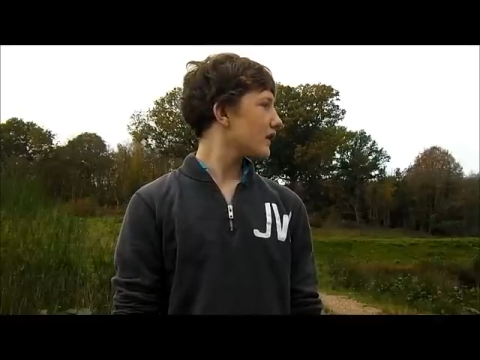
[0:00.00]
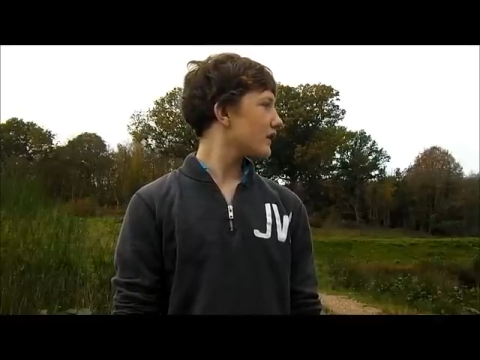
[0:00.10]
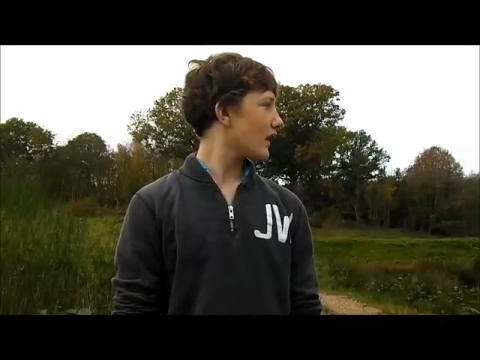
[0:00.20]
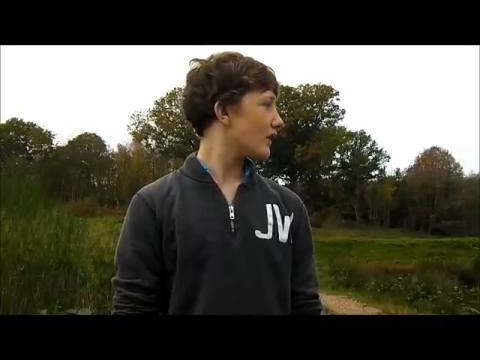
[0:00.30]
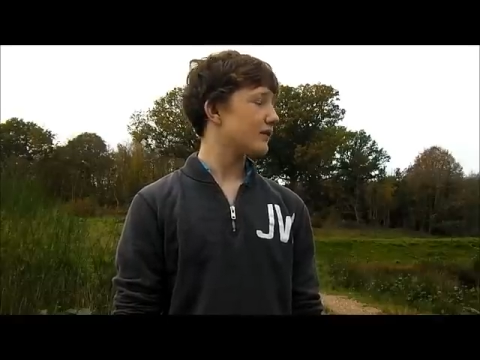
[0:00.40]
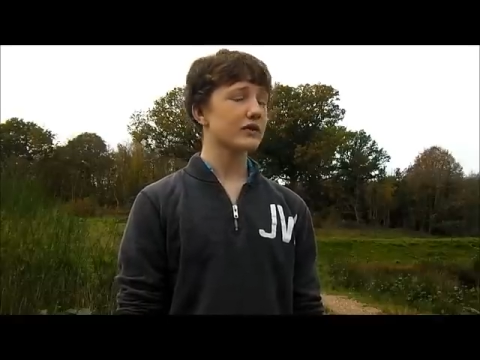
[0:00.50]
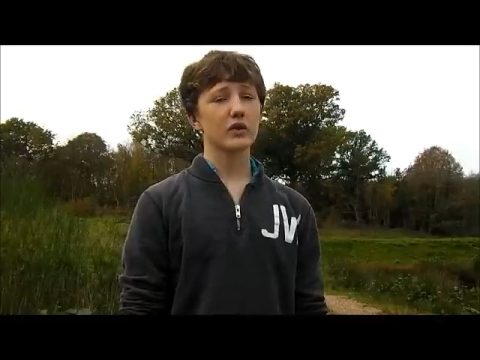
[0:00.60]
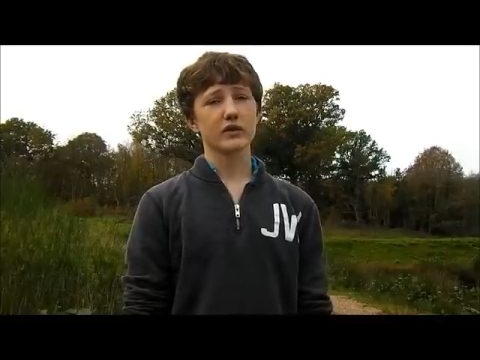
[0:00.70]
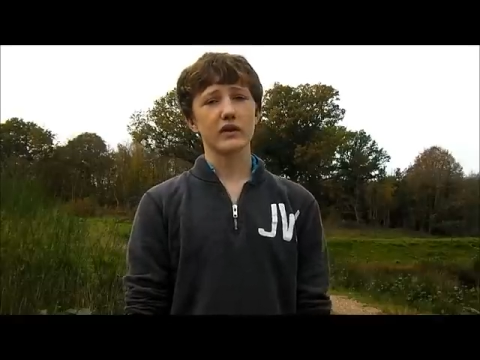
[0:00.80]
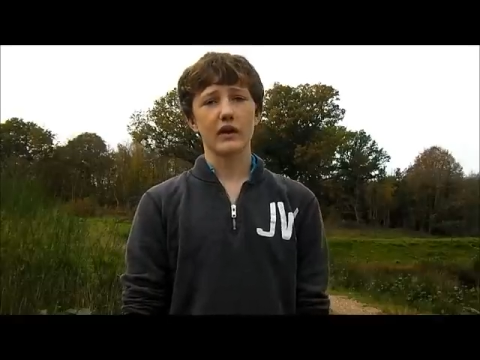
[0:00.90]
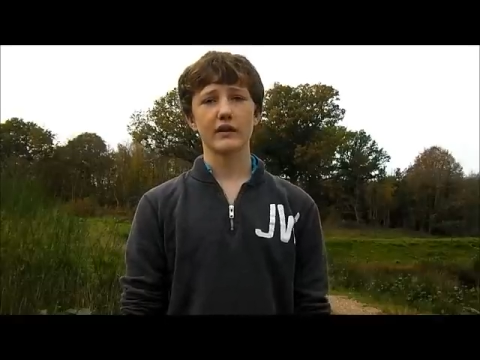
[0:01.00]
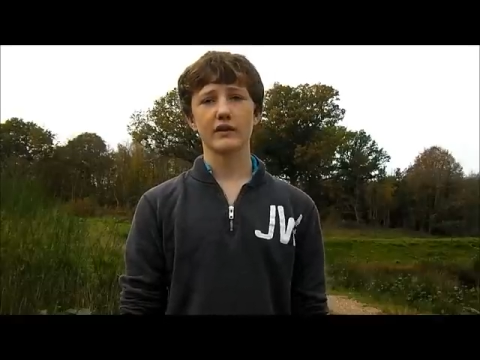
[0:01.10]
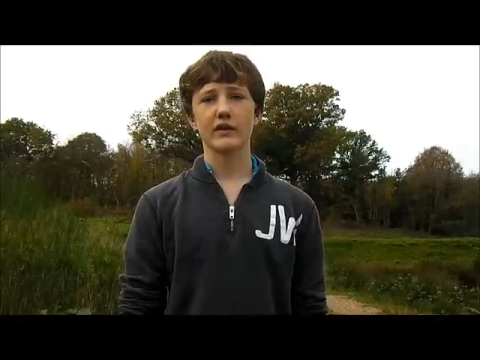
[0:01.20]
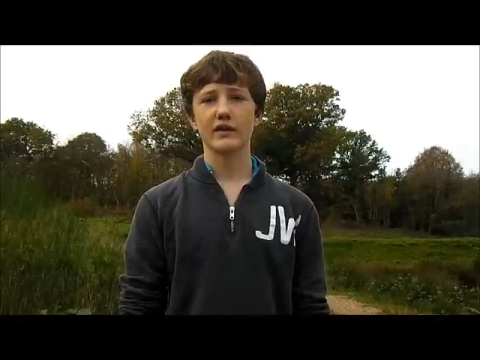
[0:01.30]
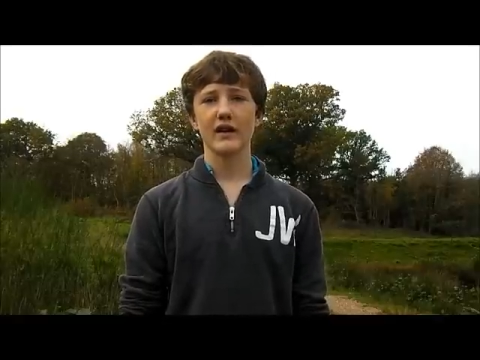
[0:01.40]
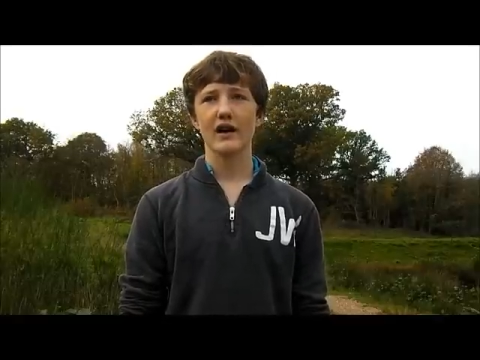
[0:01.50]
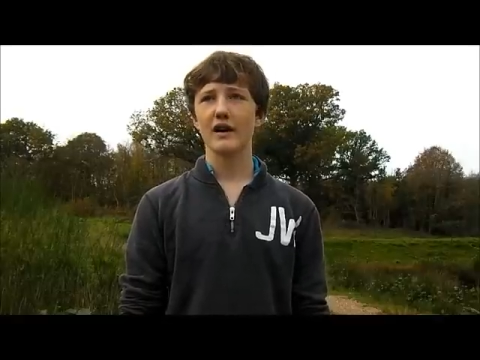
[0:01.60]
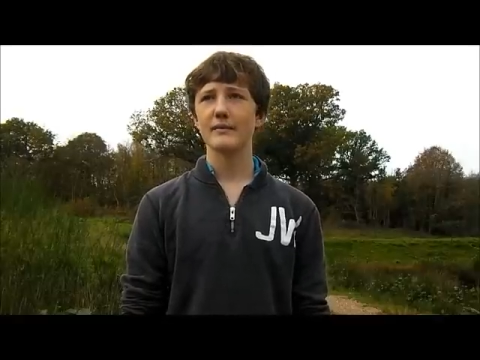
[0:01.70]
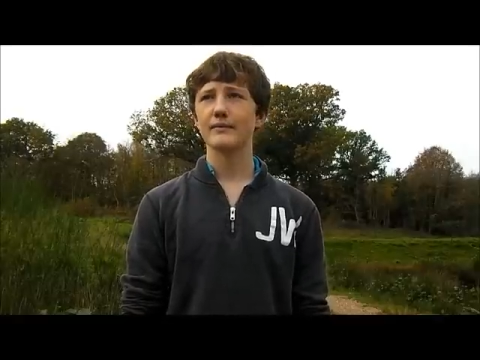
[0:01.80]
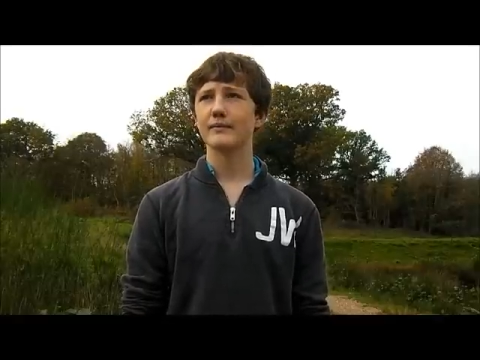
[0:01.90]
so it's good signs.
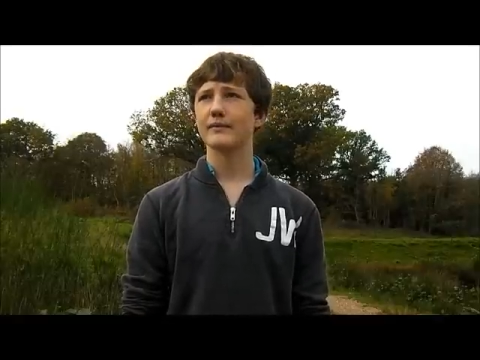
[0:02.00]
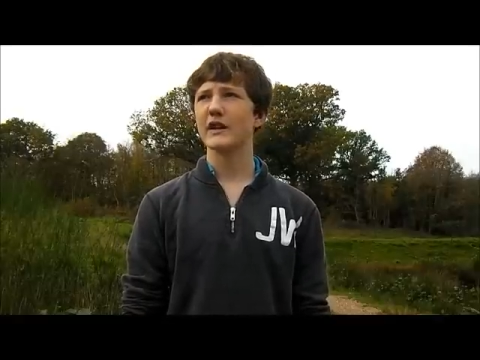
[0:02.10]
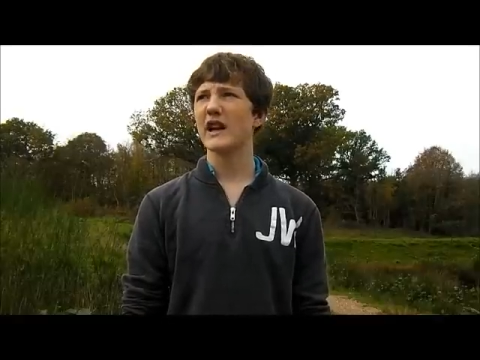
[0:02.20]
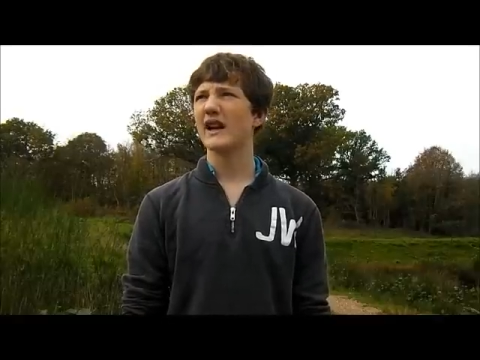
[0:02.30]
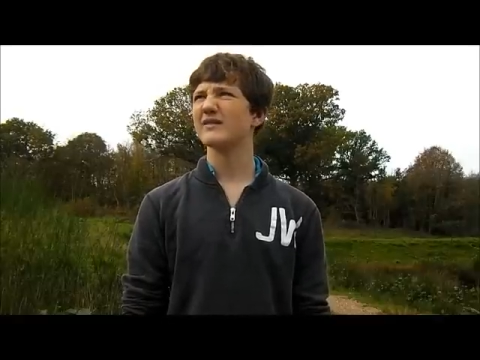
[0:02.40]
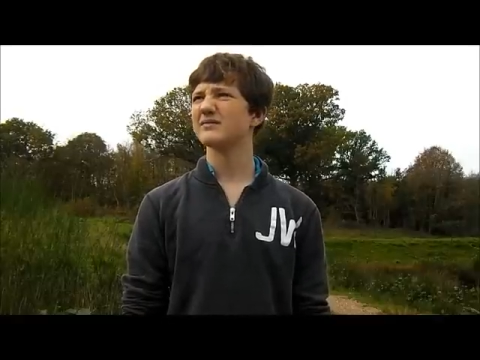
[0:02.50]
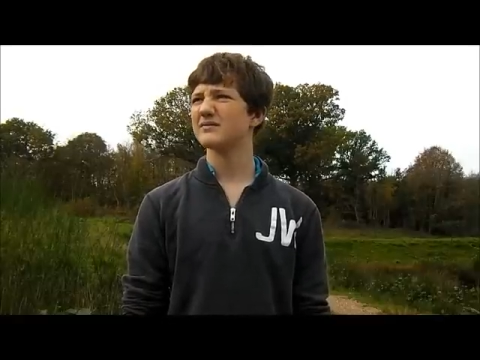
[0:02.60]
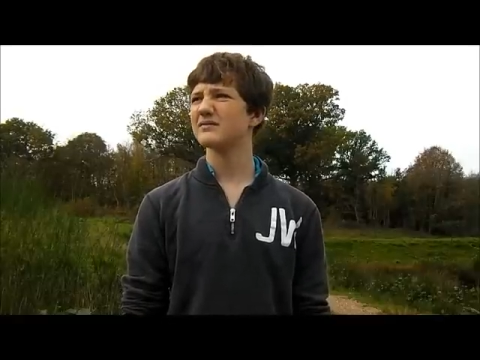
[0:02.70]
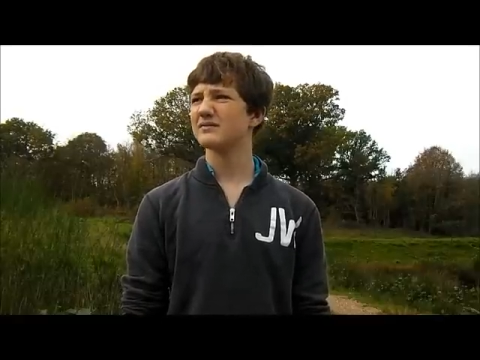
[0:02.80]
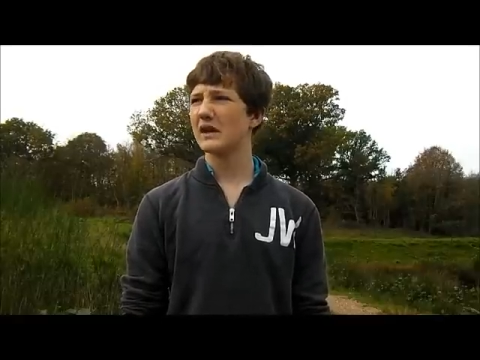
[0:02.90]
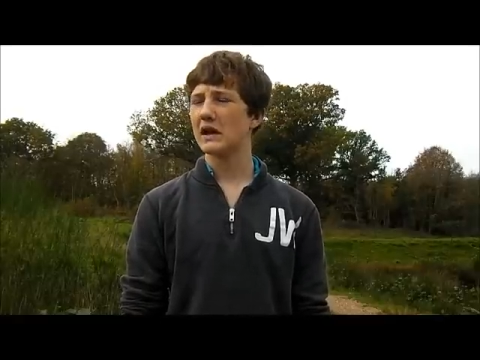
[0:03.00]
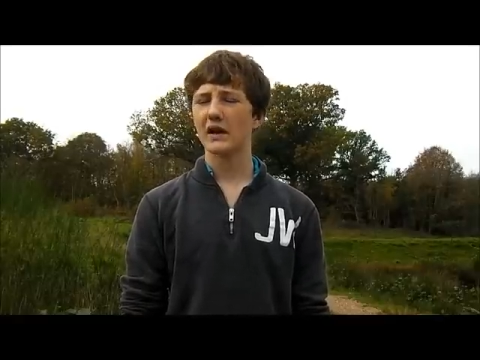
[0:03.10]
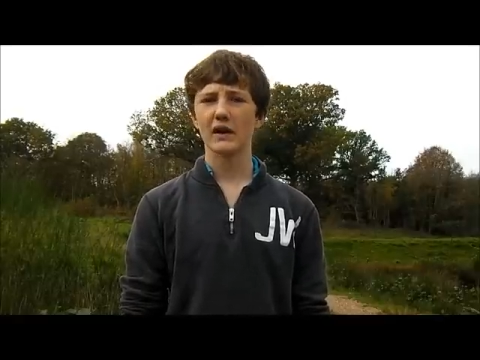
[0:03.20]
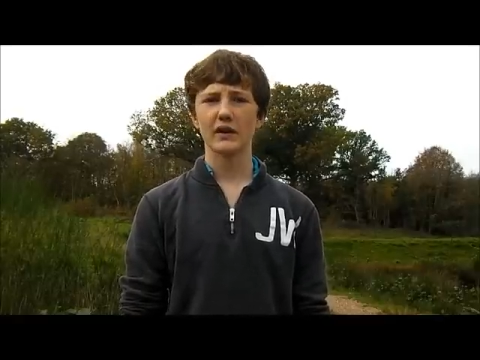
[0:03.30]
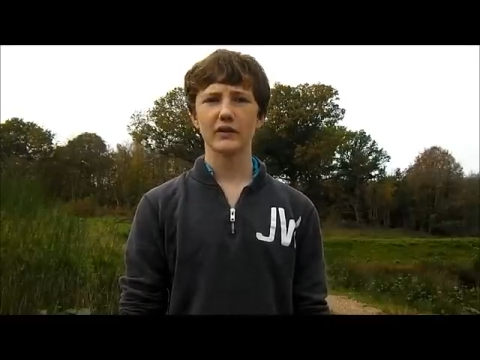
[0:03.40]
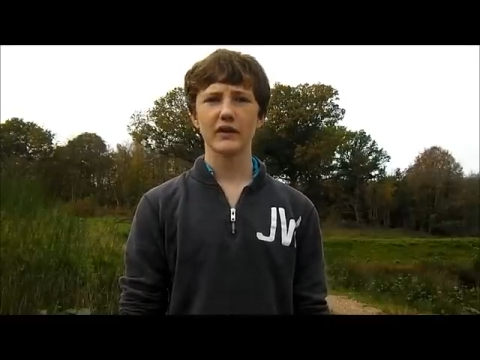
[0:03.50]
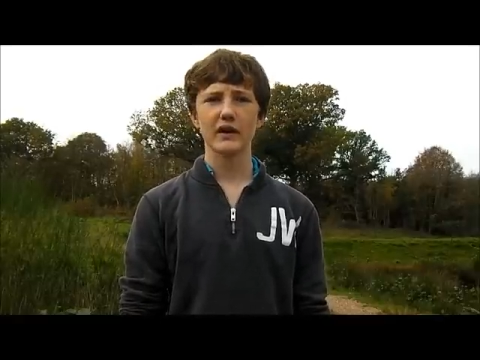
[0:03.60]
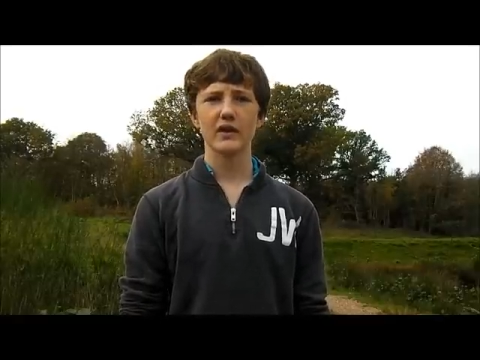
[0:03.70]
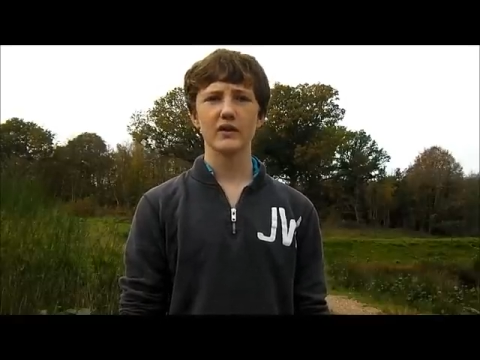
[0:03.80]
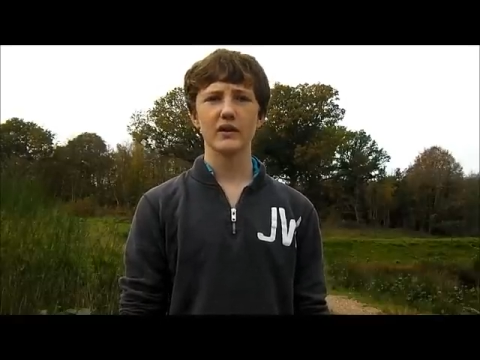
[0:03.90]
But yeah, I'll see
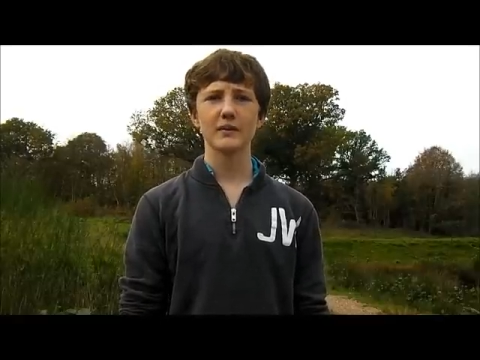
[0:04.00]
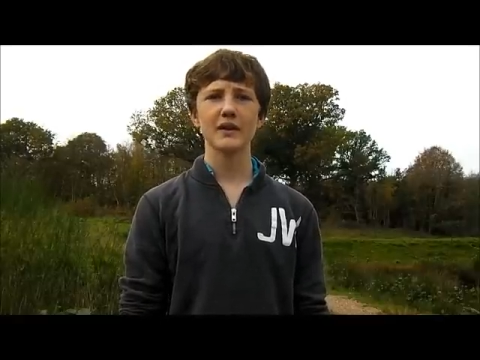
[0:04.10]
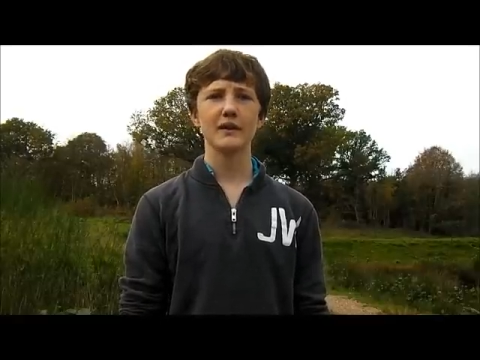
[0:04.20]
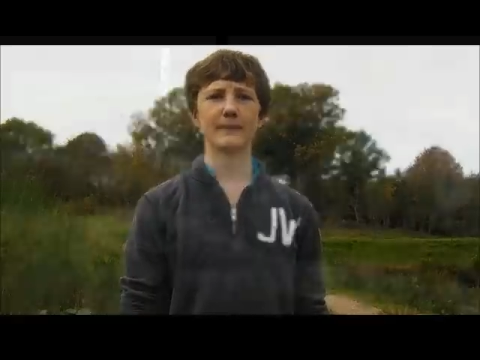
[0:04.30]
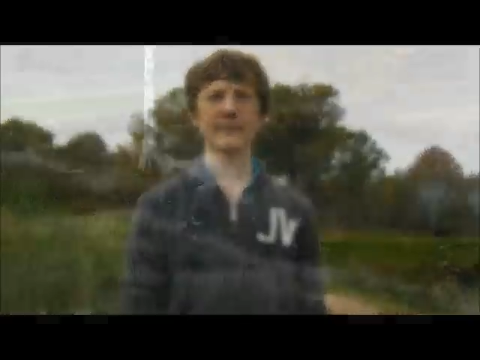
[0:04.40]
you in a minute.